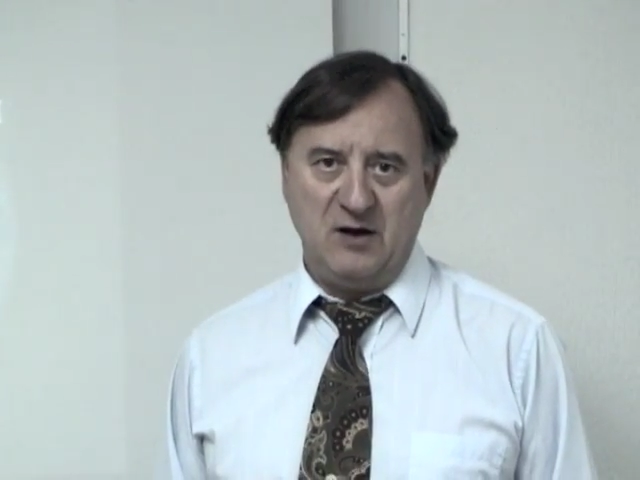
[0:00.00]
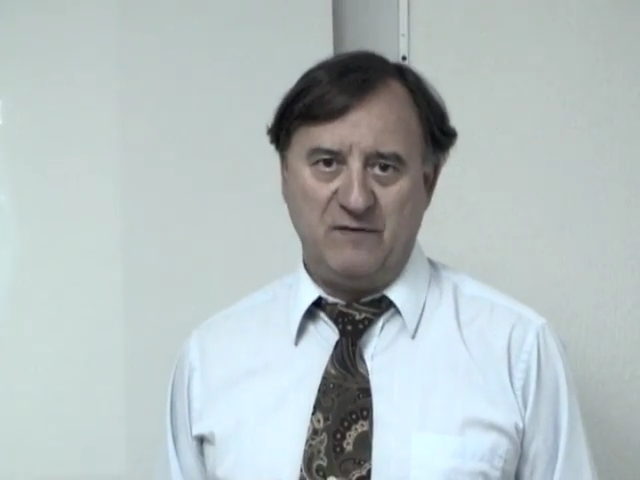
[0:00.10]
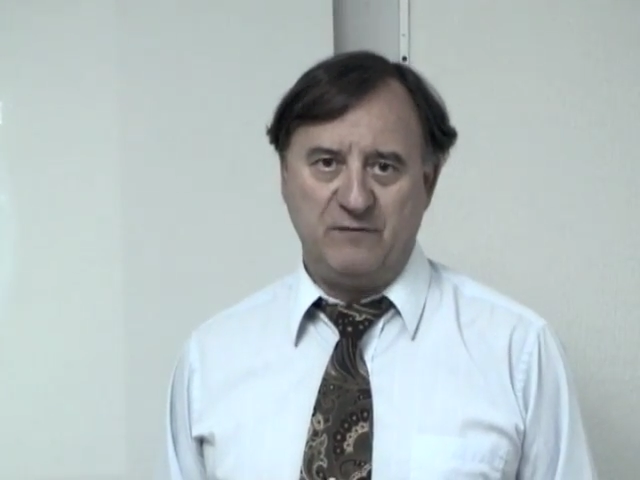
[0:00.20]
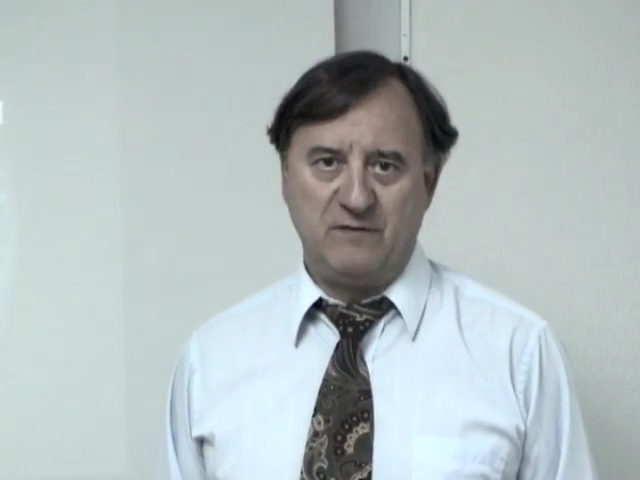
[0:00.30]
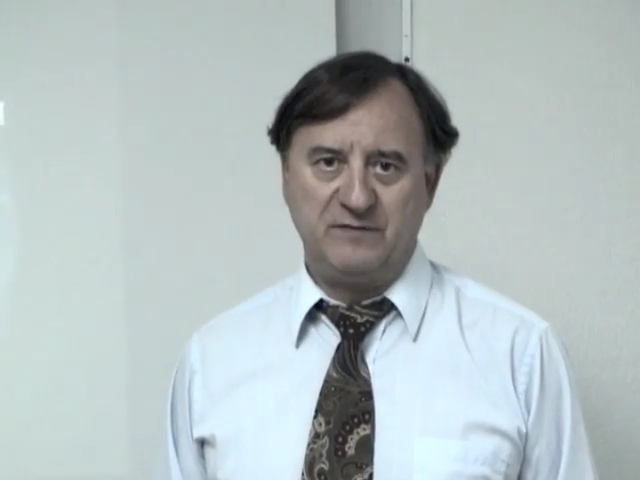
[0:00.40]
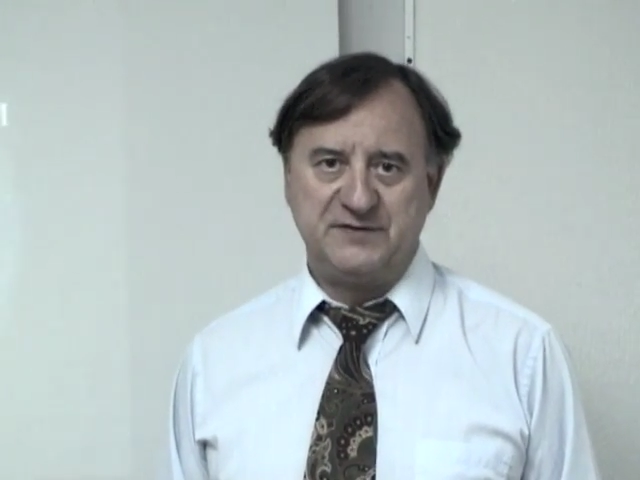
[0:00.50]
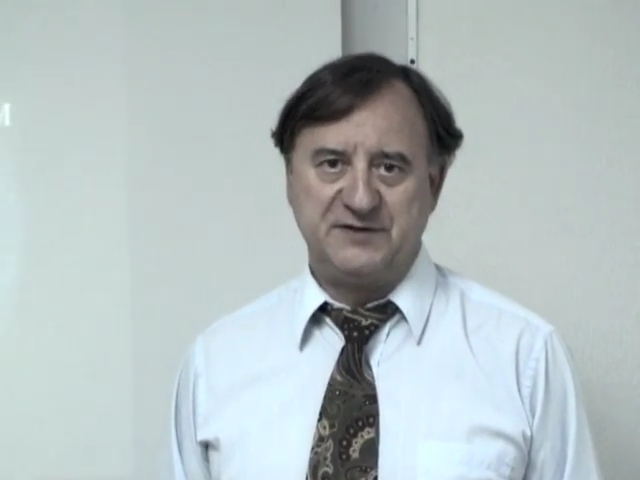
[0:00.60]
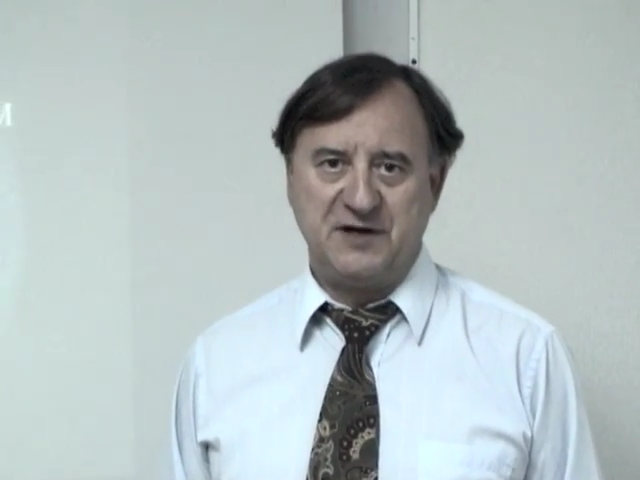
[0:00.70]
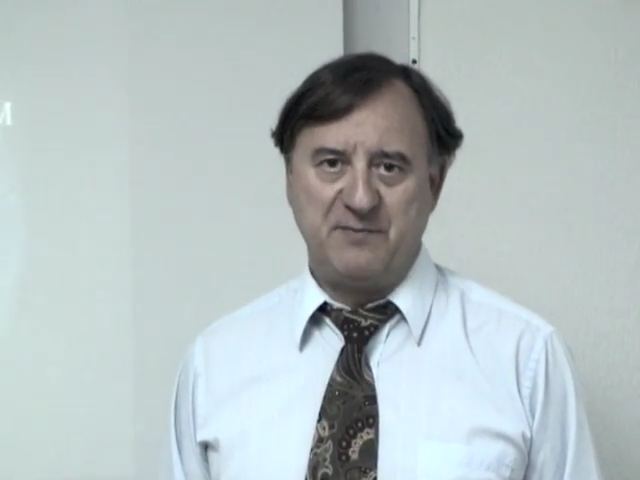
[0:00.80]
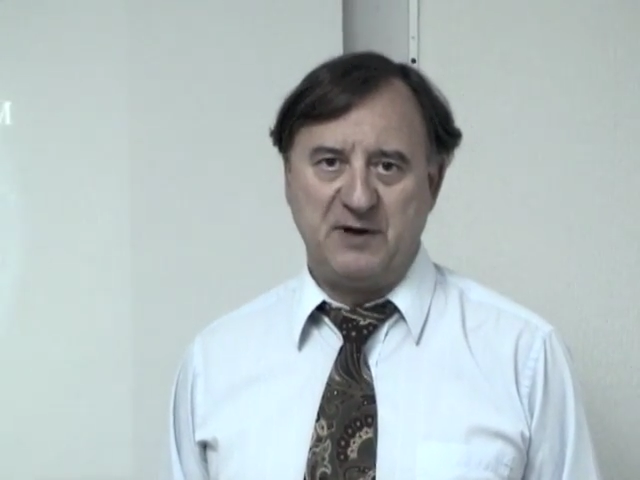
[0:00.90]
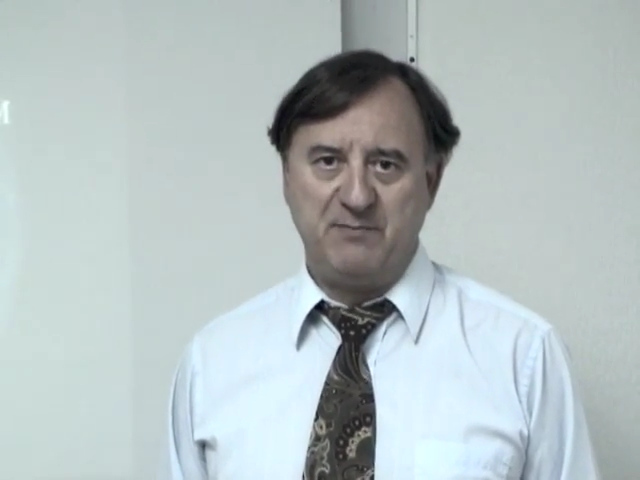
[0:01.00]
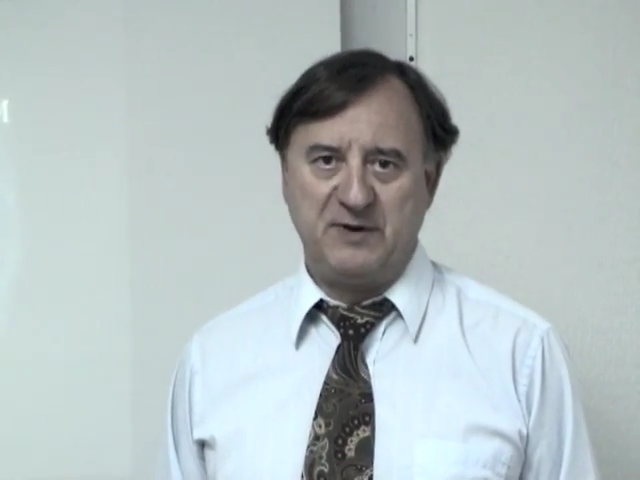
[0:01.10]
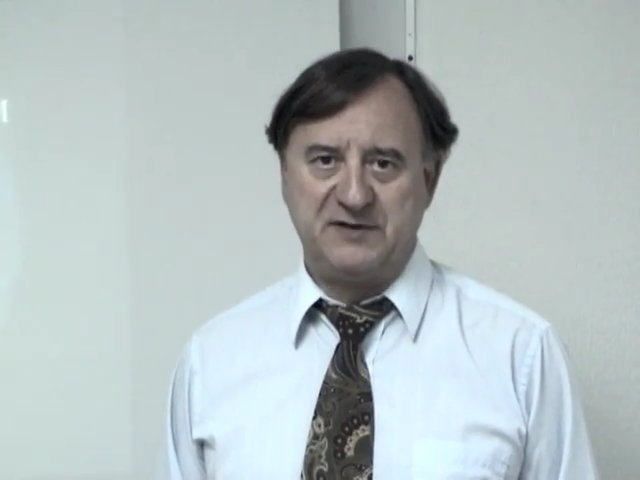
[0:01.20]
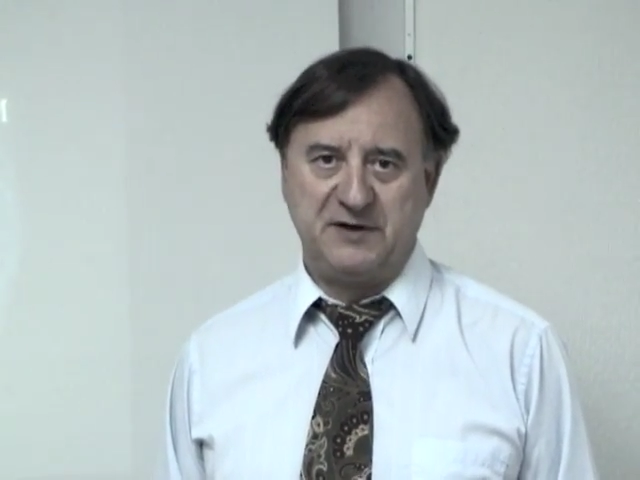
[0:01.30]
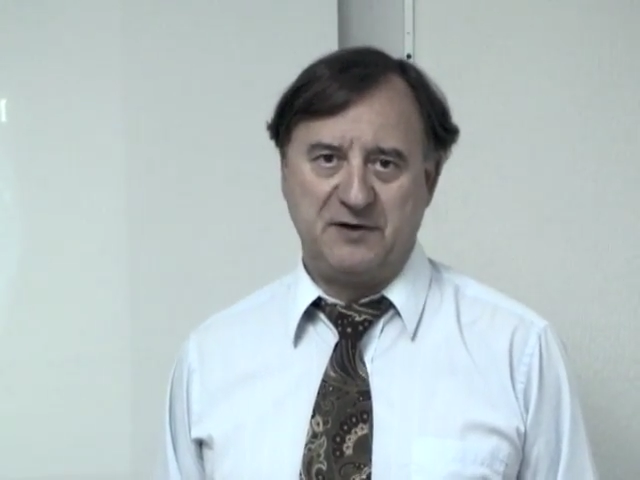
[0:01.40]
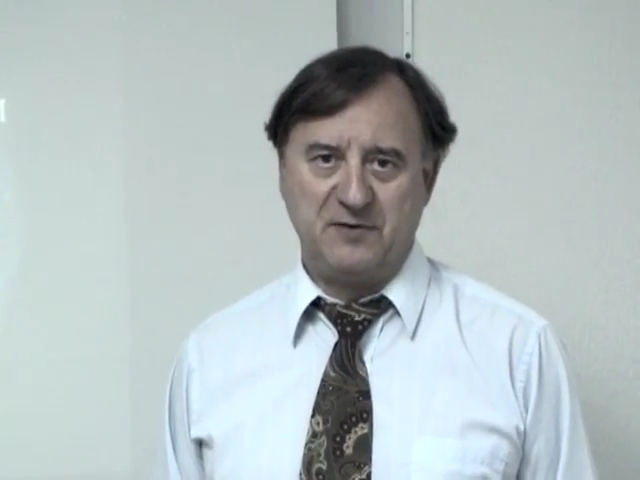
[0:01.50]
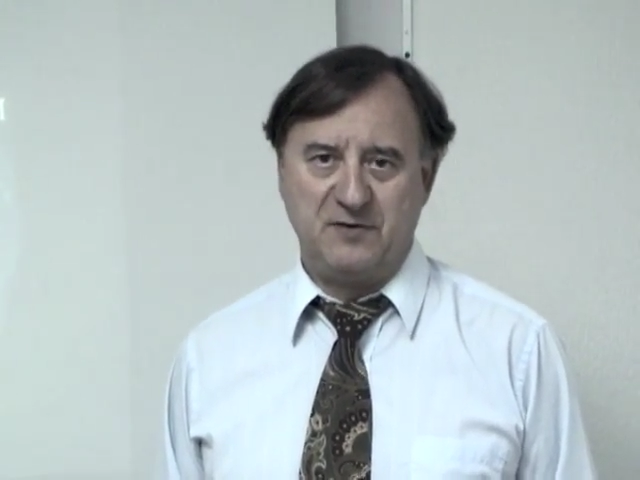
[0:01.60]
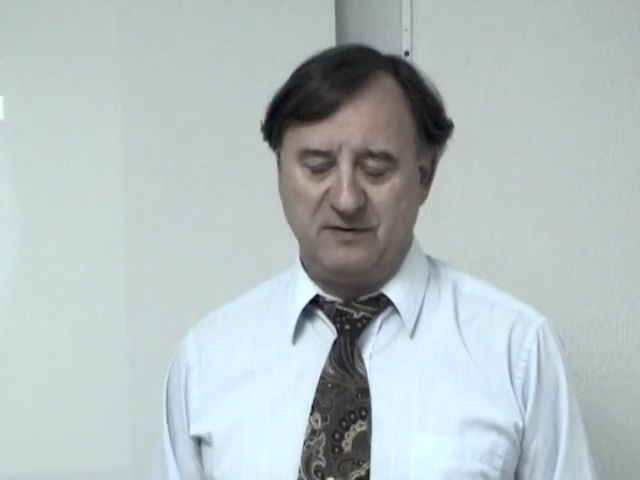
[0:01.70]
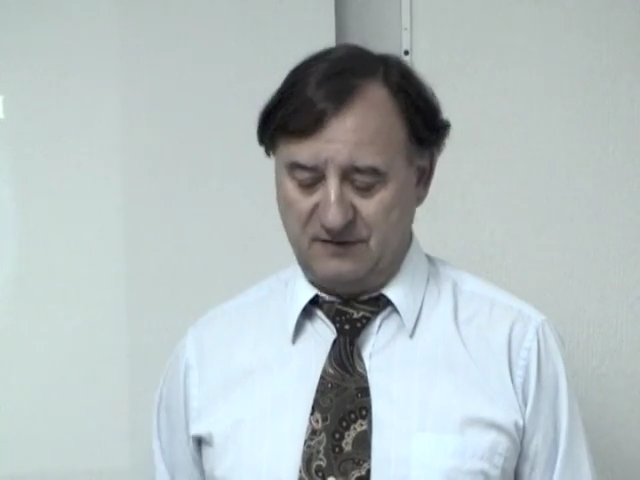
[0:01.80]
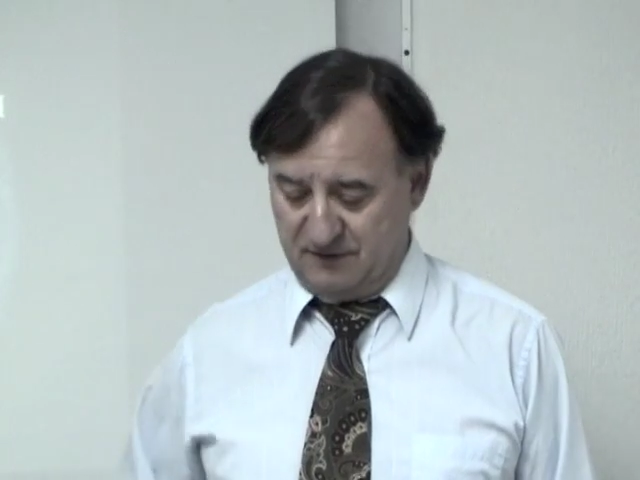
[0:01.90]
of all the CMM
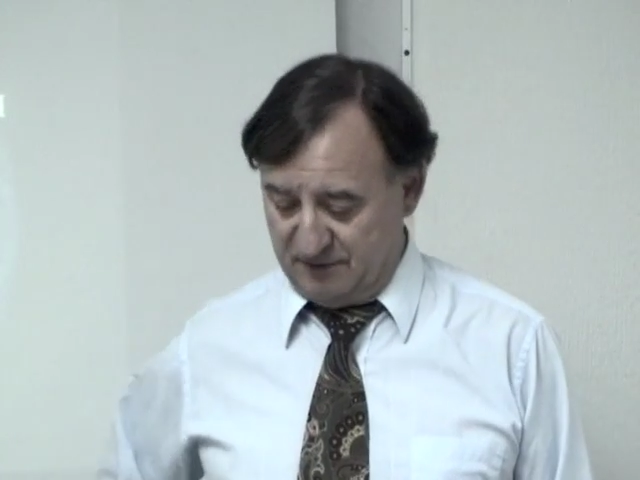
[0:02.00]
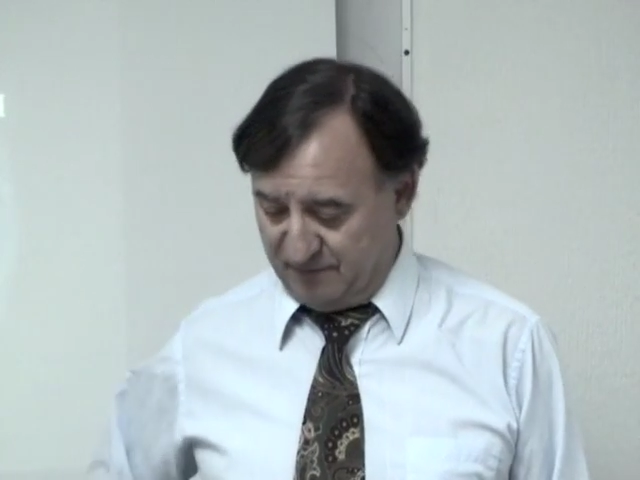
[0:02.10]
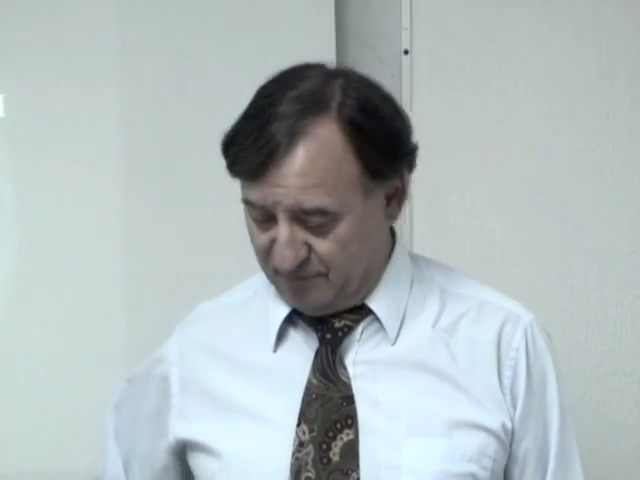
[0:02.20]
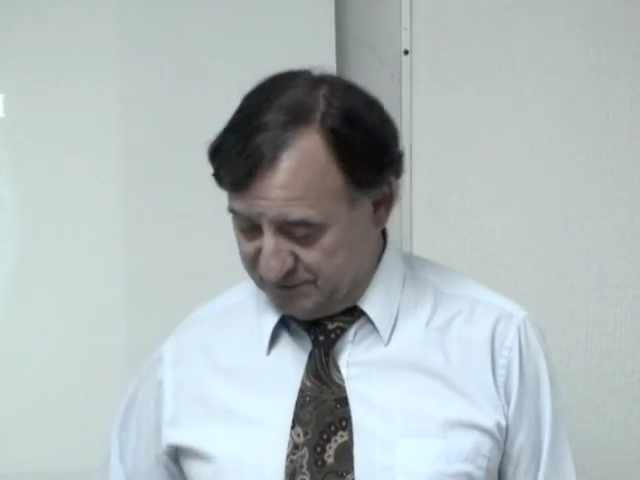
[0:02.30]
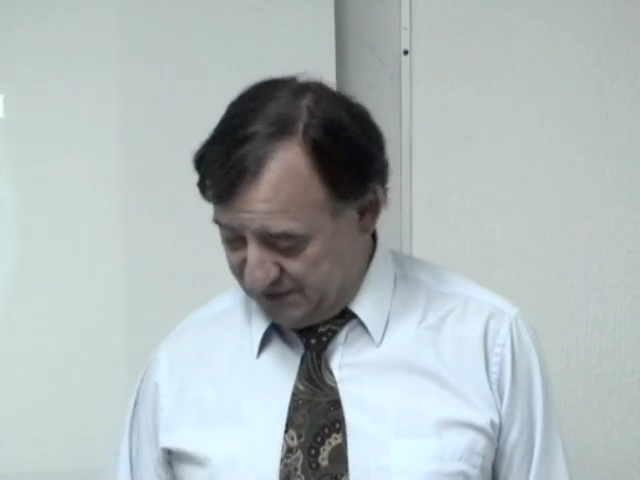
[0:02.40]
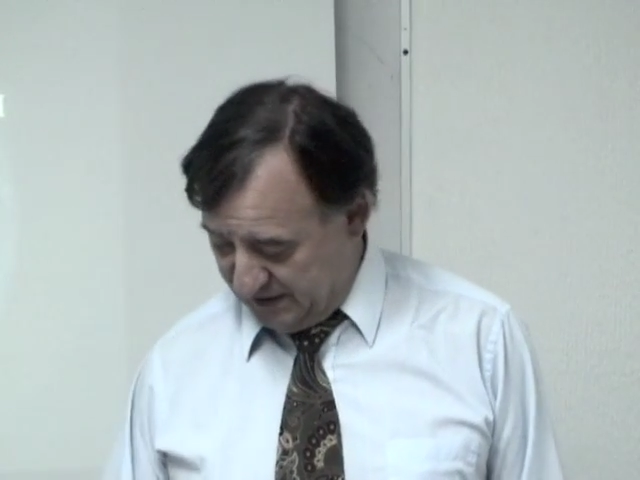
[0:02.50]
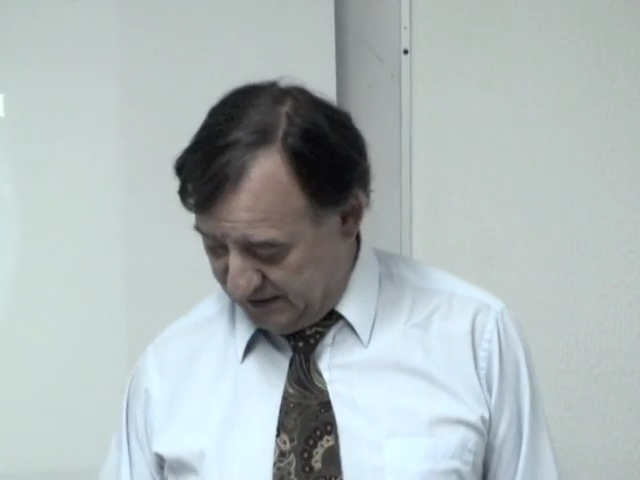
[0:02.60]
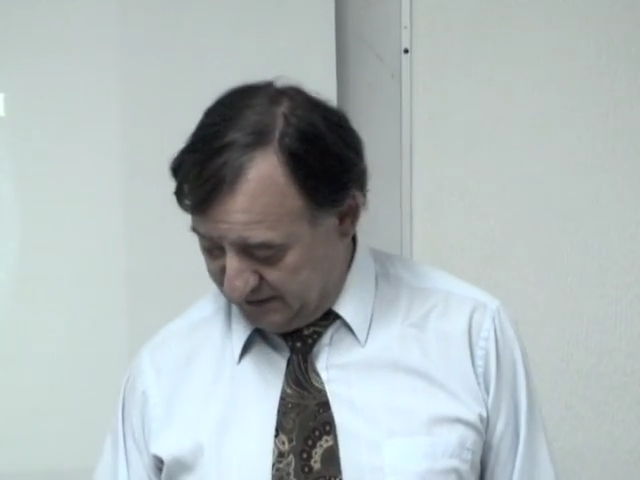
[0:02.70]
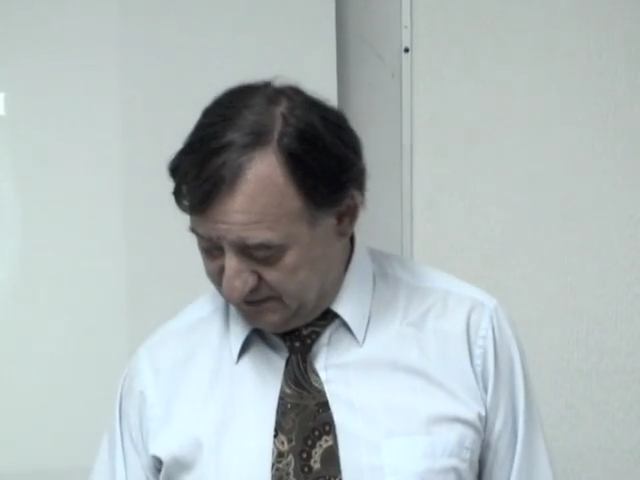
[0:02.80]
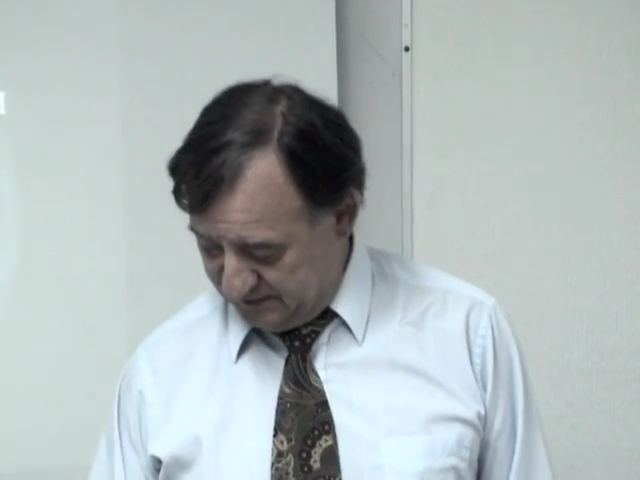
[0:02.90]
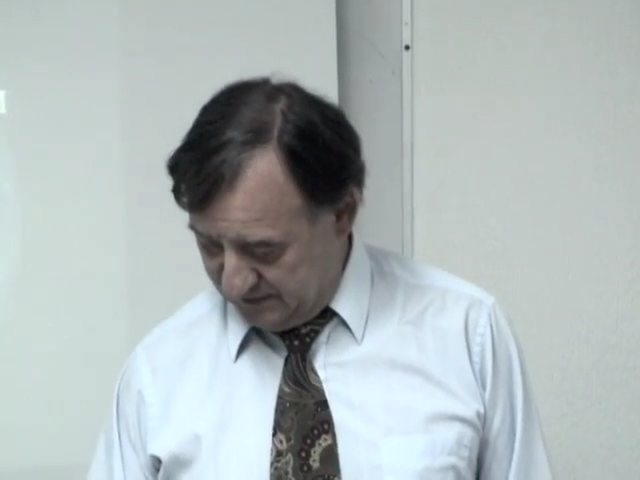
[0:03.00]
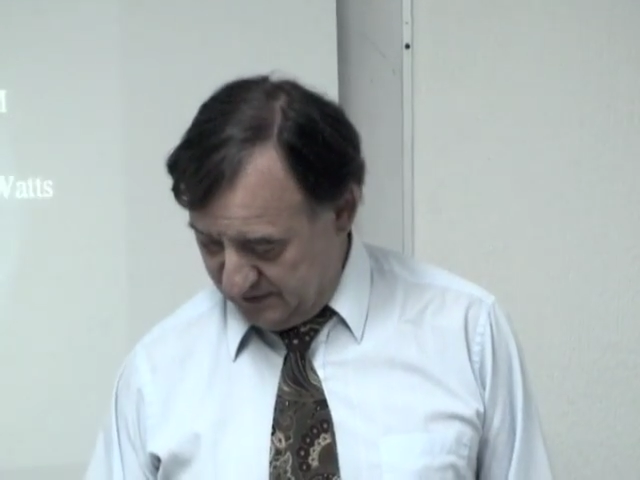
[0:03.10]
material in those days.